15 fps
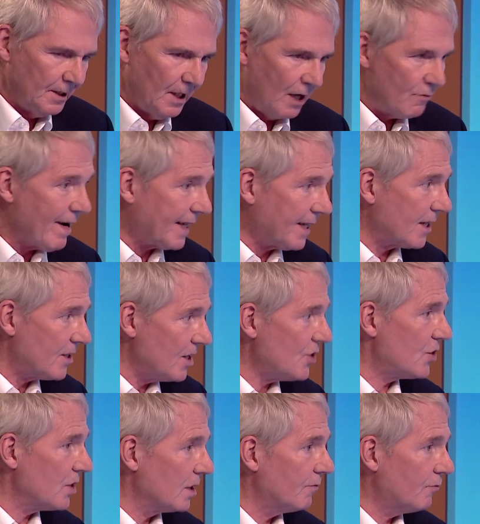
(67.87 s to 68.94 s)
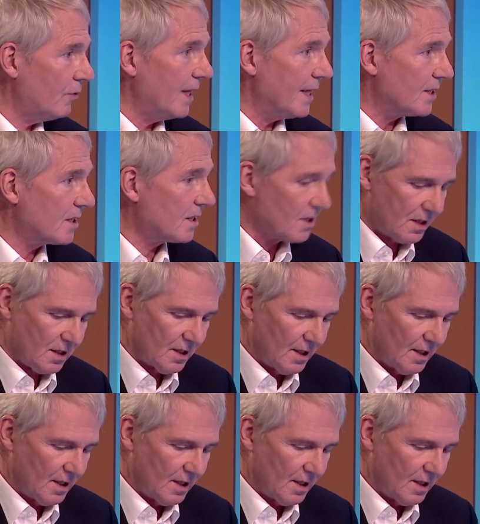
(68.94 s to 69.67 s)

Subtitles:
a recognition of risks,